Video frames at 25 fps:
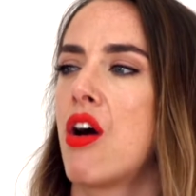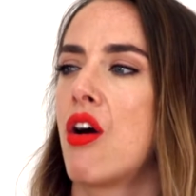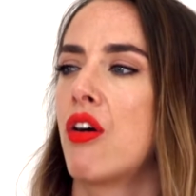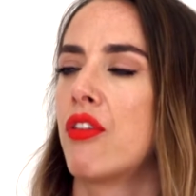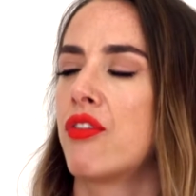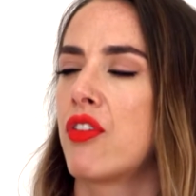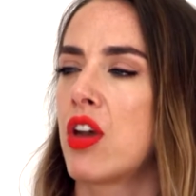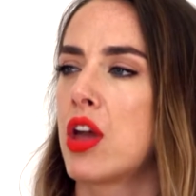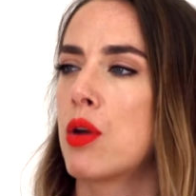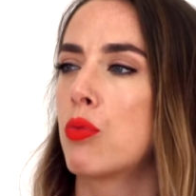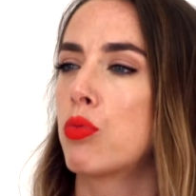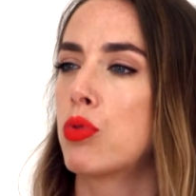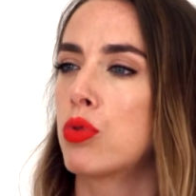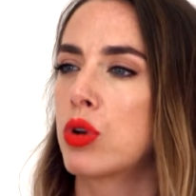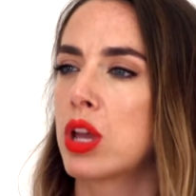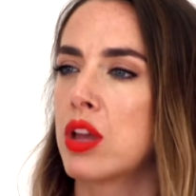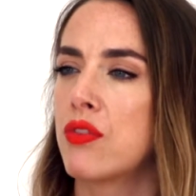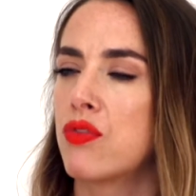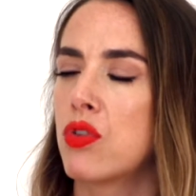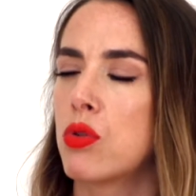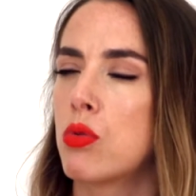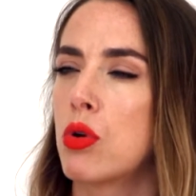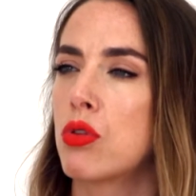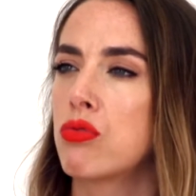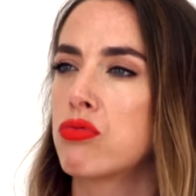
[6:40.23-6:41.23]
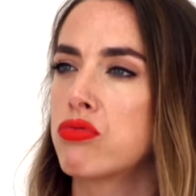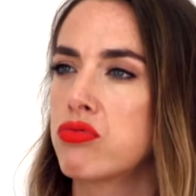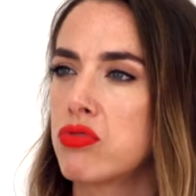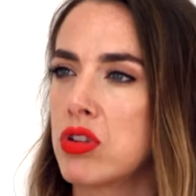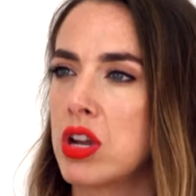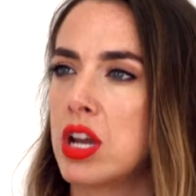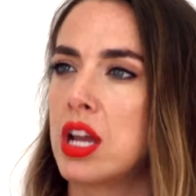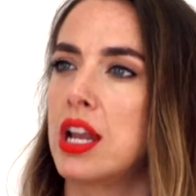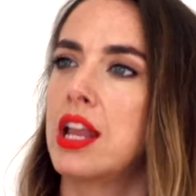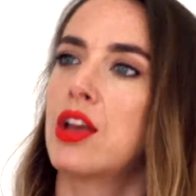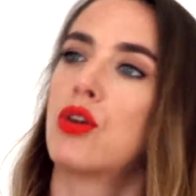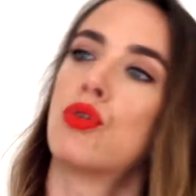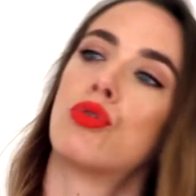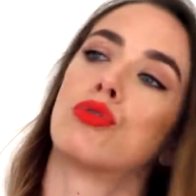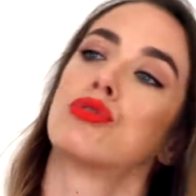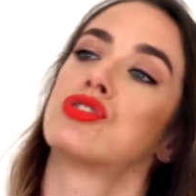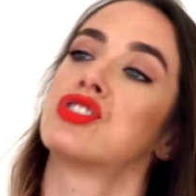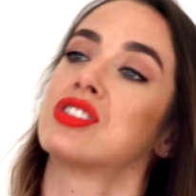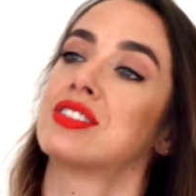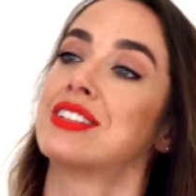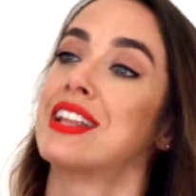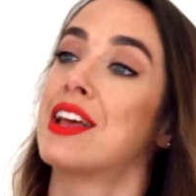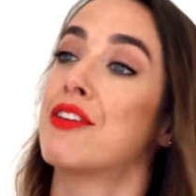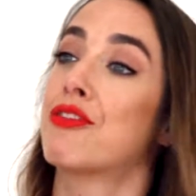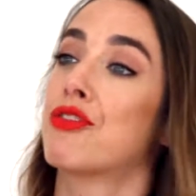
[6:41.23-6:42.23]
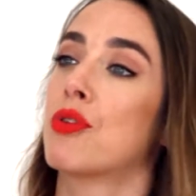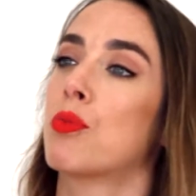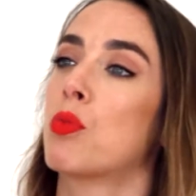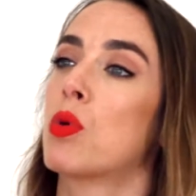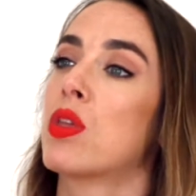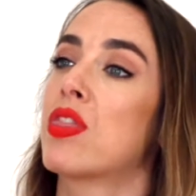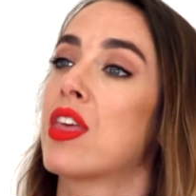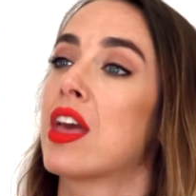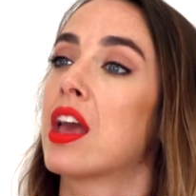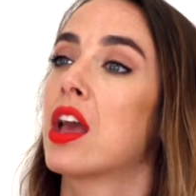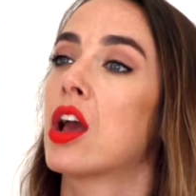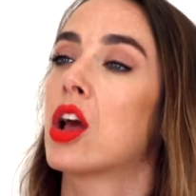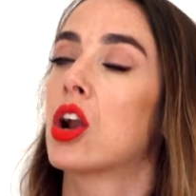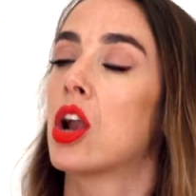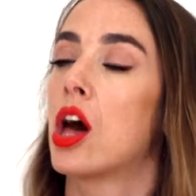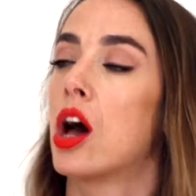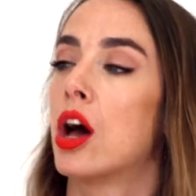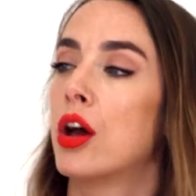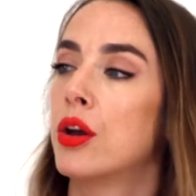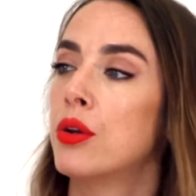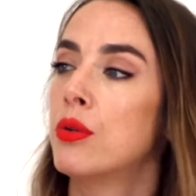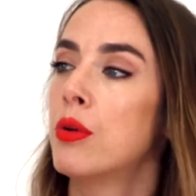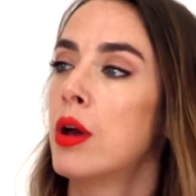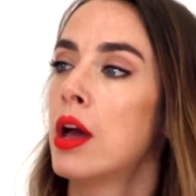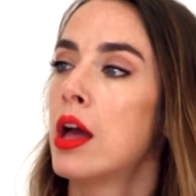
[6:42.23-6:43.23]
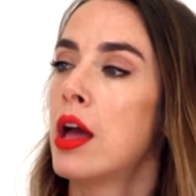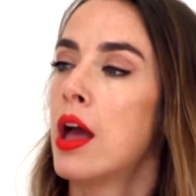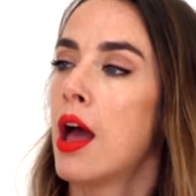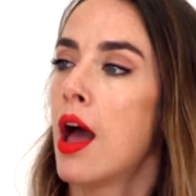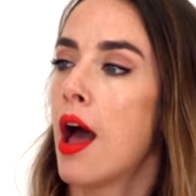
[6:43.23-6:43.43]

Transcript: of it will give you a really gorgeous lip from within glow,